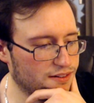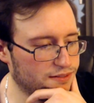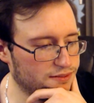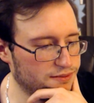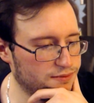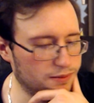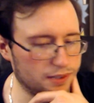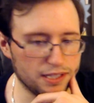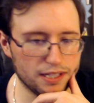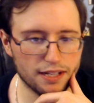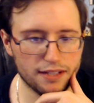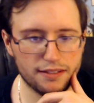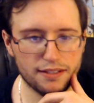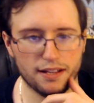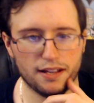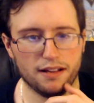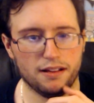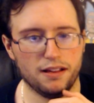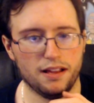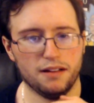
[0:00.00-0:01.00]
Wait, that's
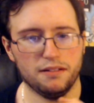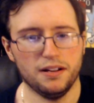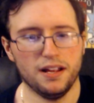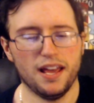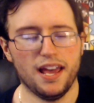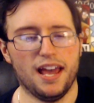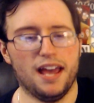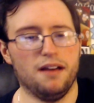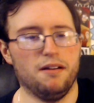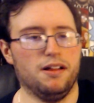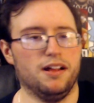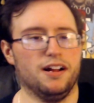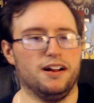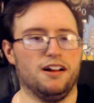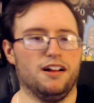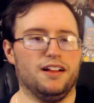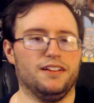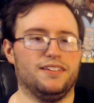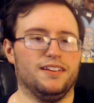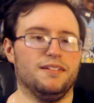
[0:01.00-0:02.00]
out loud. Anyway, there you
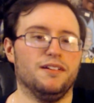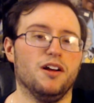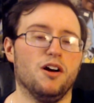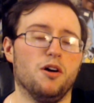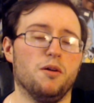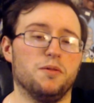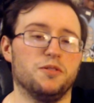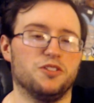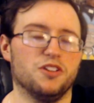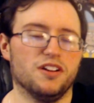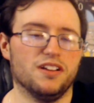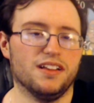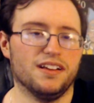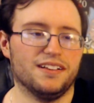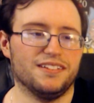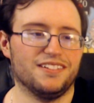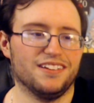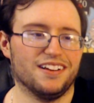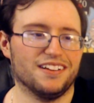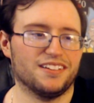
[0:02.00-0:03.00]
go. That's it. Hope you enjoyed. Thank
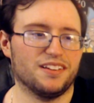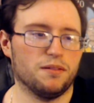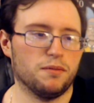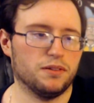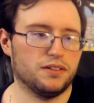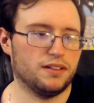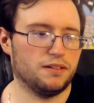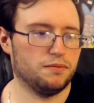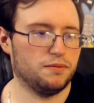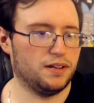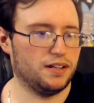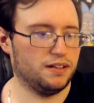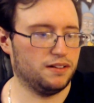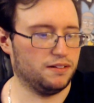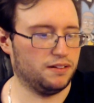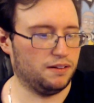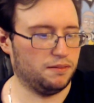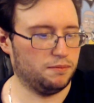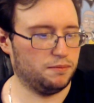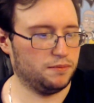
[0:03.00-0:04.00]
you. Till next time. We'll see. Wait, I
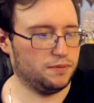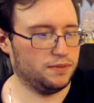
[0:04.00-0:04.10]
don't know.